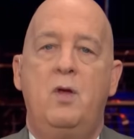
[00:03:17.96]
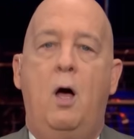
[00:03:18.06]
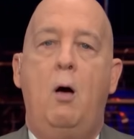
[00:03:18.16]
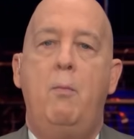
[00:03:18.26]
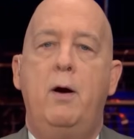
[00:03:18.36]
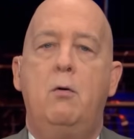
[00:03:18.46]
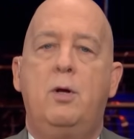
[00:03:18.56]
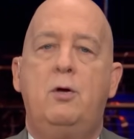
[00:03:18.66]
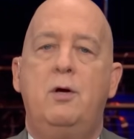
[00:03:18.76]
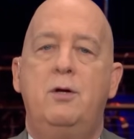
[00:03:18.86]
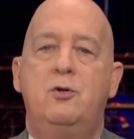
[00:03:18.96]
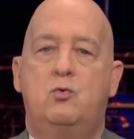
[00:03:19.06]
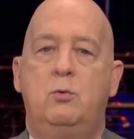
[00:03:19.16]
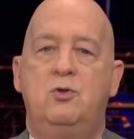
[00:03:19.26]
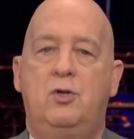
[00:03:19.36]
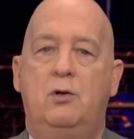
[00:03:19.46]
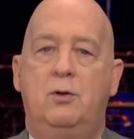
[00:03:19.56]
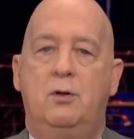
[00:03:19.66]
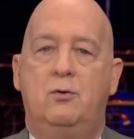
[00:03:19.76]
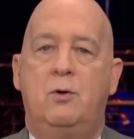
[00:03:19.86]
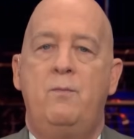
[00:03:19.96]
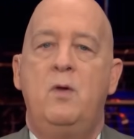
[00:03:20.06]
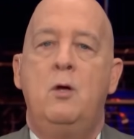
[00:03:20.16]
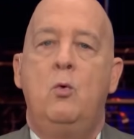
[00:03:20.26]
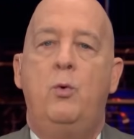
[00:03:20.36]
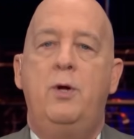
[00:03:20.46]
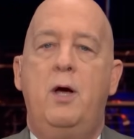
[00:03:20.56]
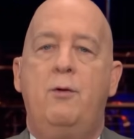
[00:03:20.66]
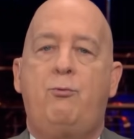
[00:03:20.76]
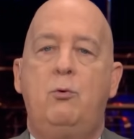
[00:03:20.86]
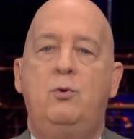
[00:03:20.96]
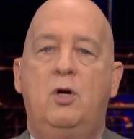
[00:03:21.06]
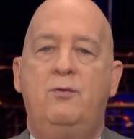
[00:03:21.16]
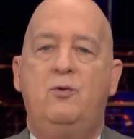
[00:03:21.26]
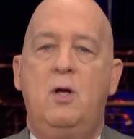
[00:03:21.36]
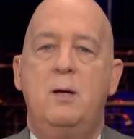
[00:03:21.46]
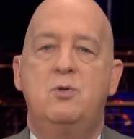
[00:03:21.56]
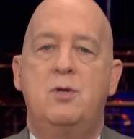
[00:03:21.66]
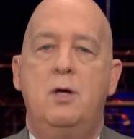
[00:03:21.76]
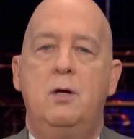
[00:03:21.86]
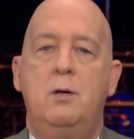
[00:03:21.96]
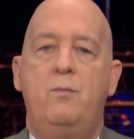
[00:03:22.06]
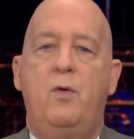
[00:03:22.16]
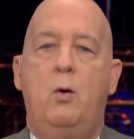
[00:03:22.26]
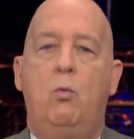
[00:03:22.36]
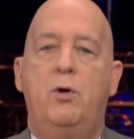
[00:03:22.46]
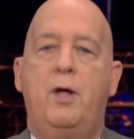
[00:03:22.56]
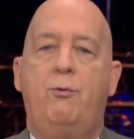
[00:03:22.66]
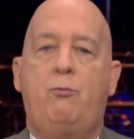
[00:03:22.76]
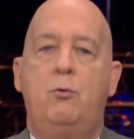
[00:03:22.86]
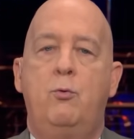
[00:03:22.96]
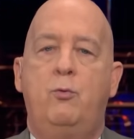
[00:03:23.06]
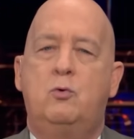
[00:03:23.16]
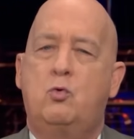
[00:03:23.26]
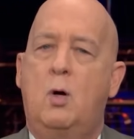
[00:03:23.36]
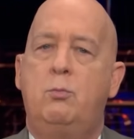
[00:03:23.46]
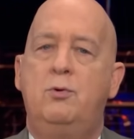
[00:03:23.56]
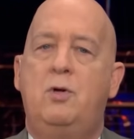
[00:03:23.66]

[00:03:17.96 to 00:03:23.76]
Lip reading: America is resilient. We got through tough times then, and we'll get through troubled